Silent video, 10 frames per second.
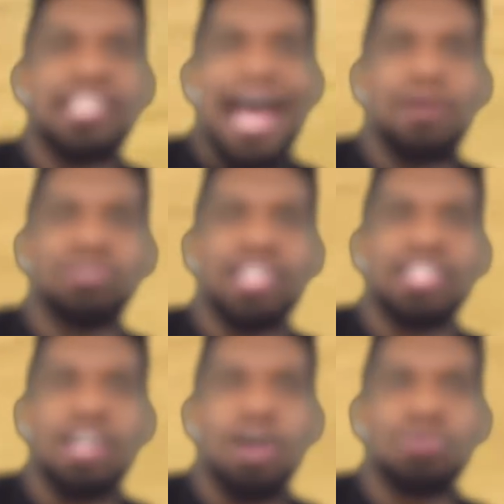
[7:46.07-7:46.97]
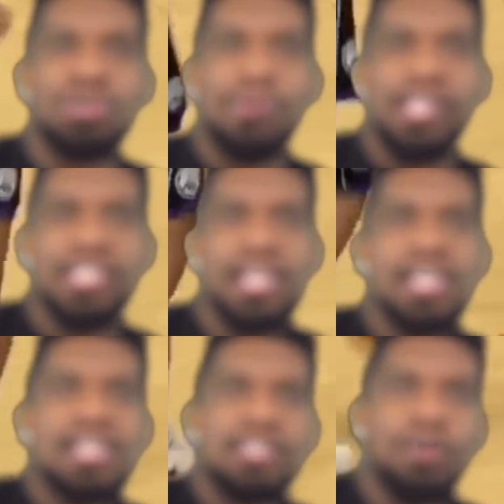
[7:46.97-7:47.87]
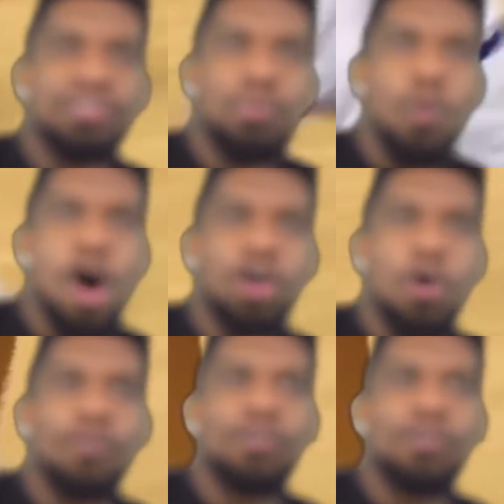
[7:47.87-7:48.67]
ass. I don't think the dunk is humiliating. Walk